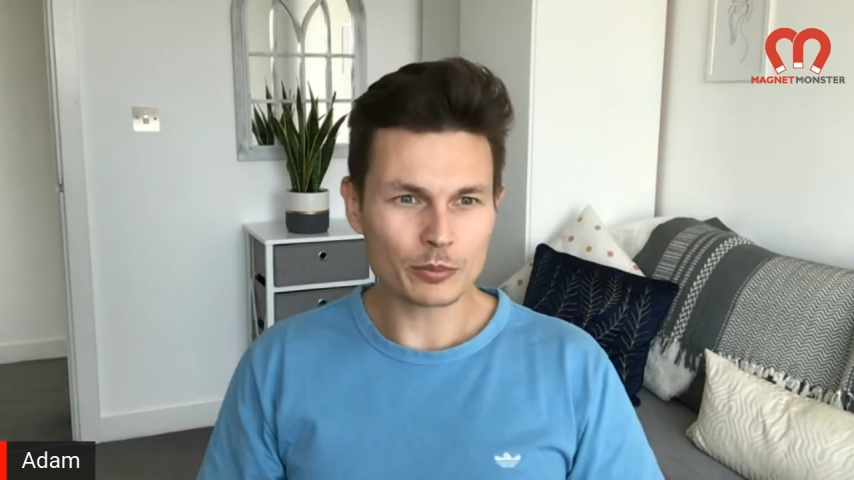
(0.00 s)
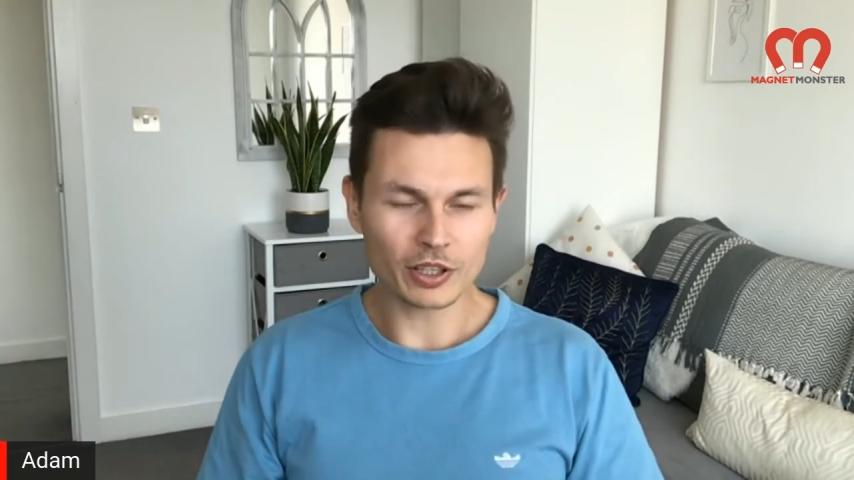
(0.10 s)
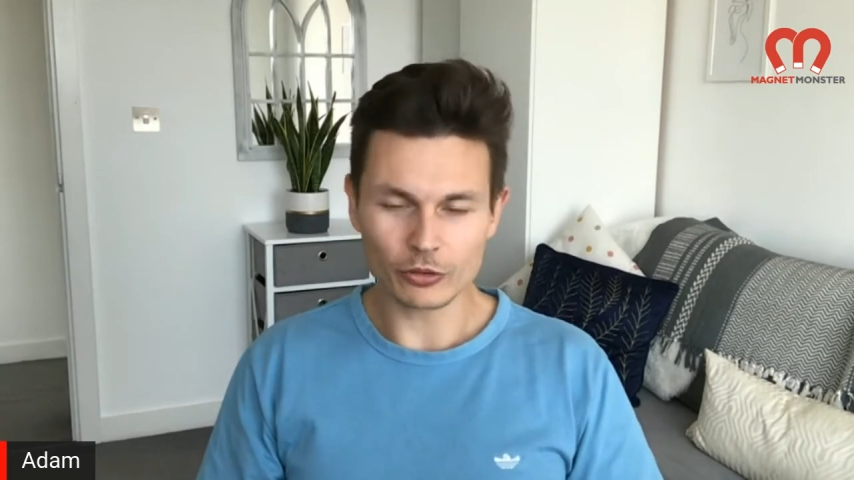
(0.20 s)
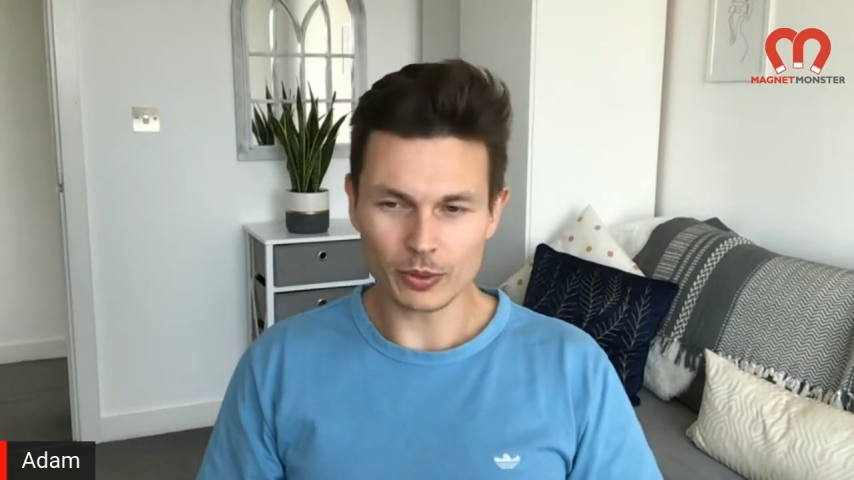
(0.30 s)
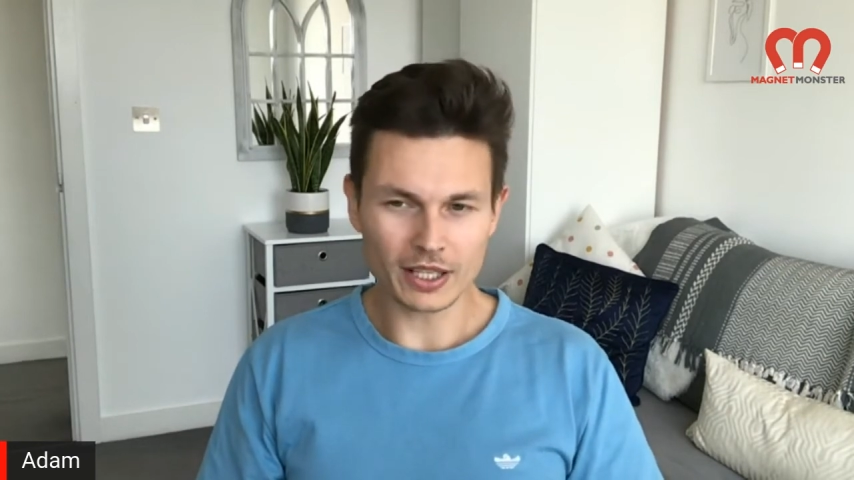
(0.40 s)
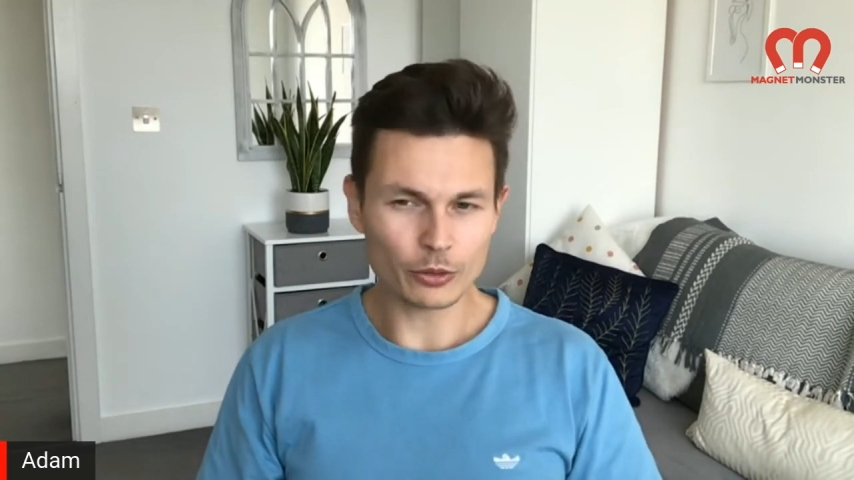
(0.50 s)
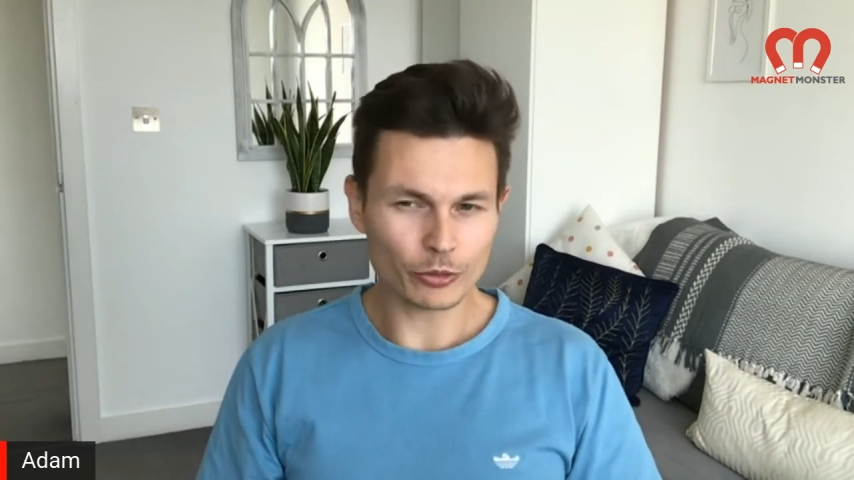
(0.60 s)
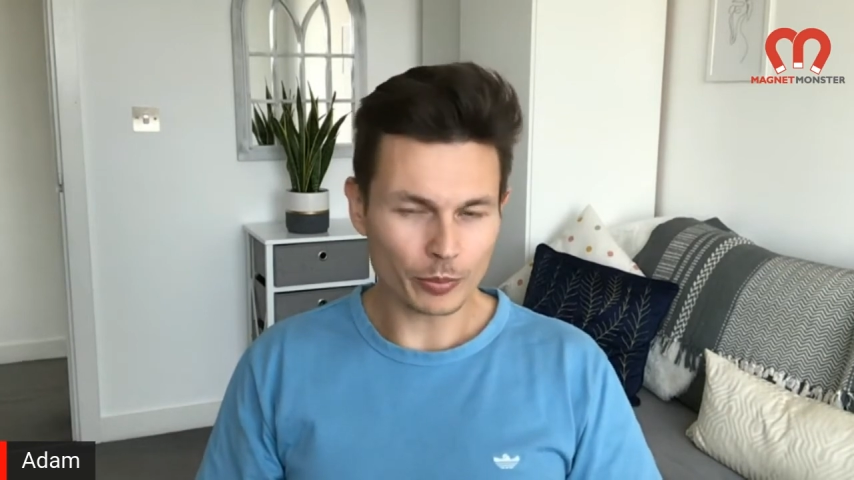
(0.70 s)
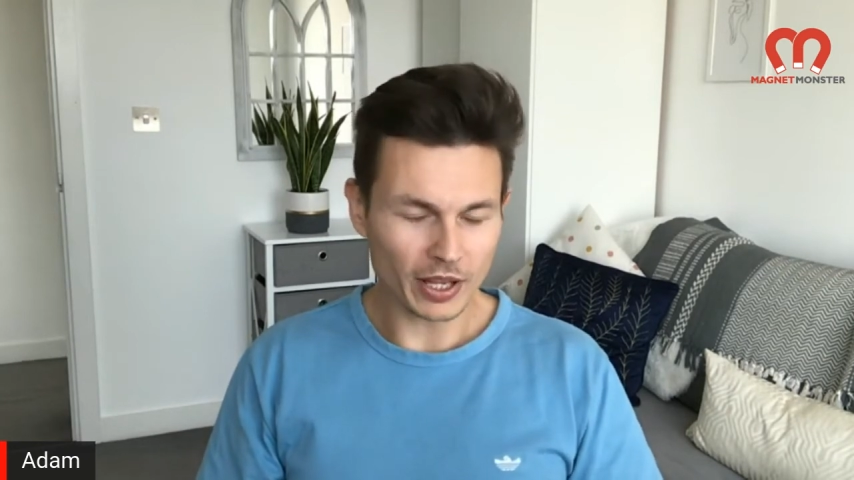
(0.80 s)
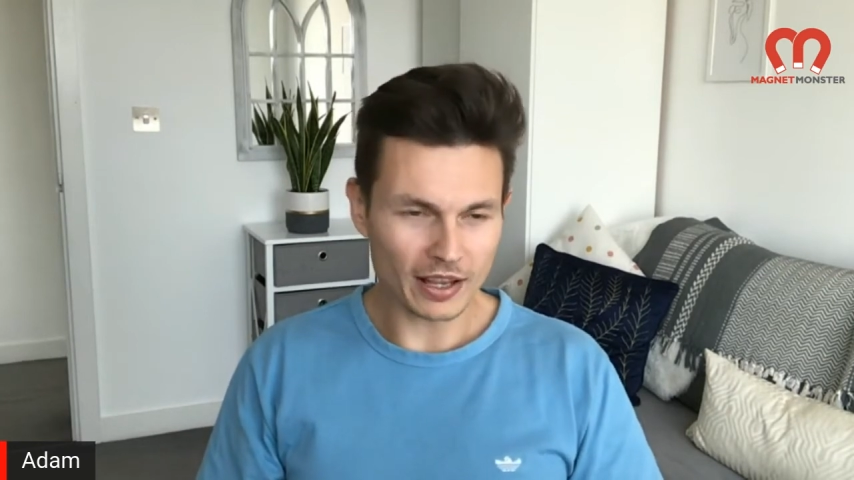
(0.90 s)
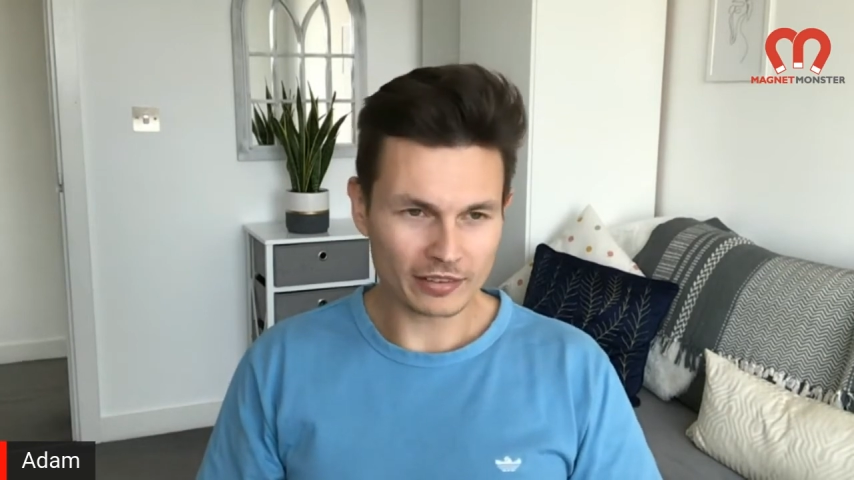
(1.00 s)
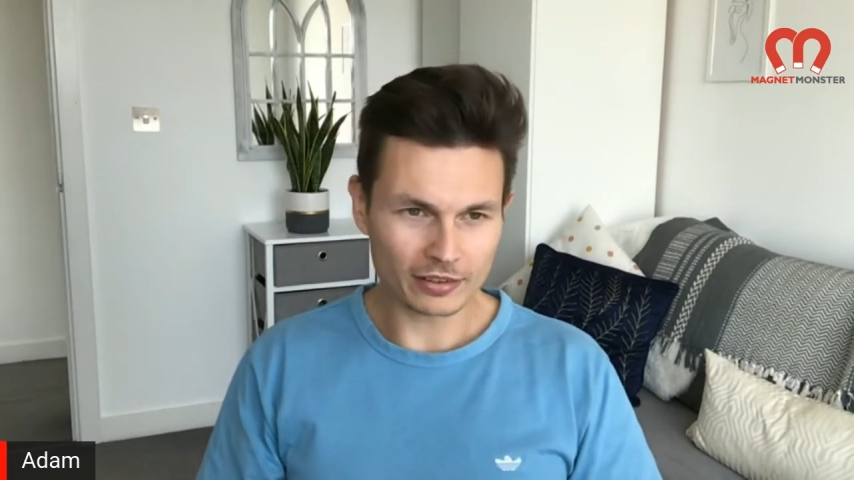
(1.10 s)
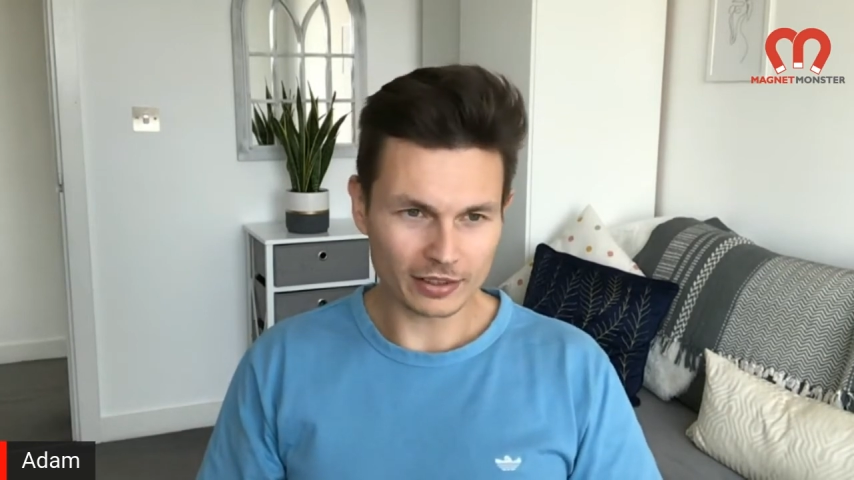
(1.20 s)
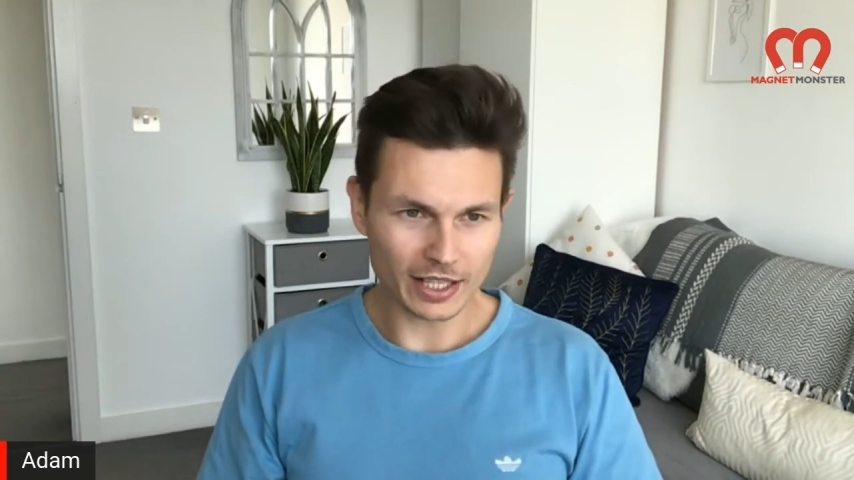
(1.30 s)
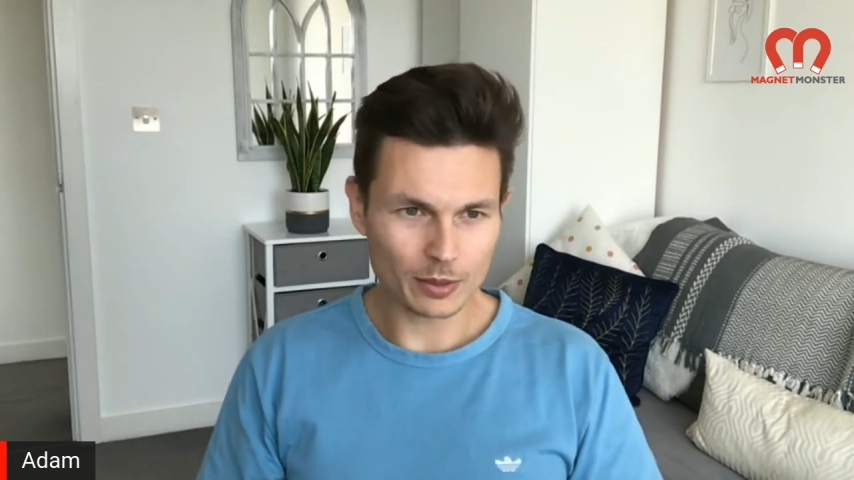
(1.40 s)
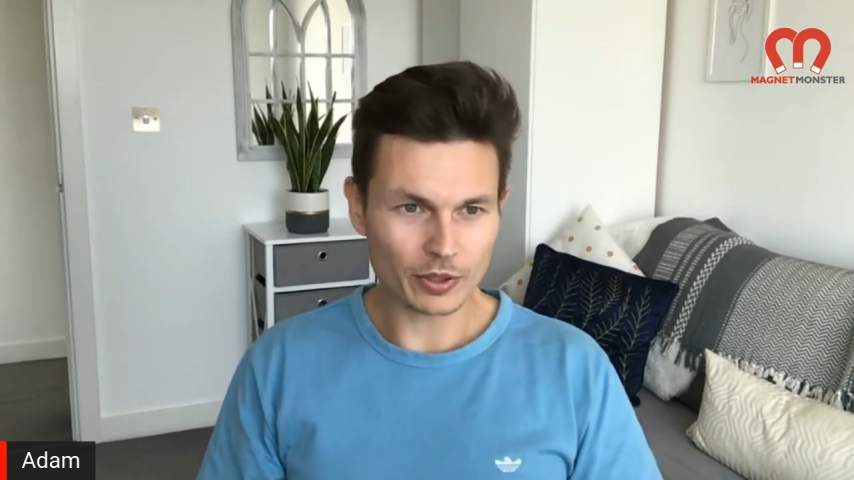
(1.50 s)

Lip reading: Because when I use a personal name,